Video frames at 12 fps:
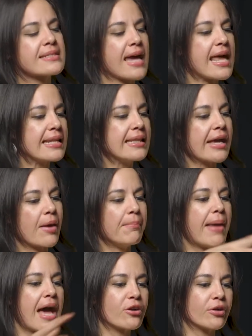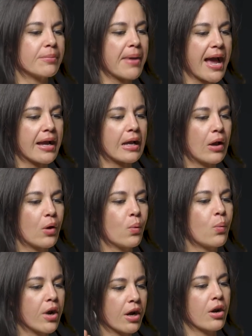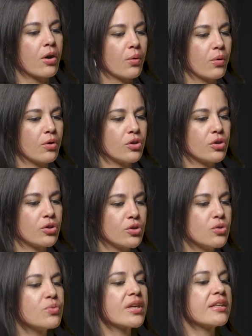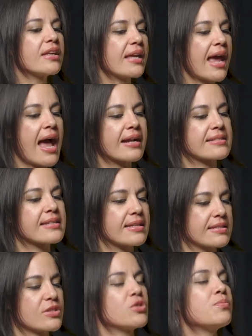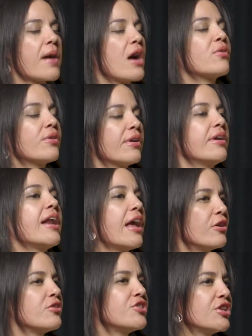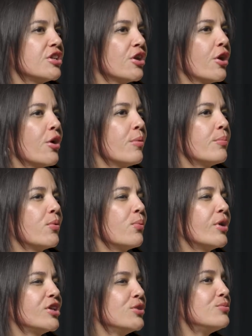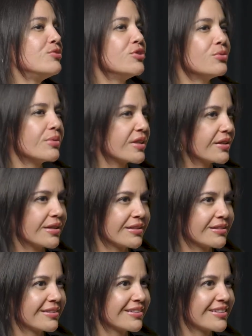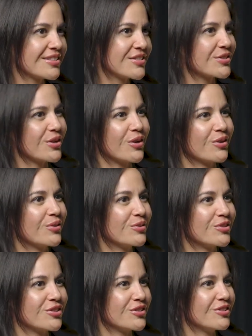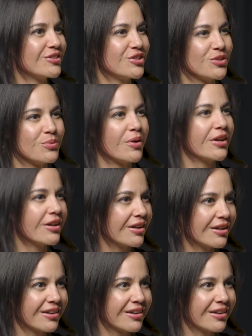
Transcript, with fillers: kind of like a battery pack where you can get access to power and energy, but what do you do with it? So do you want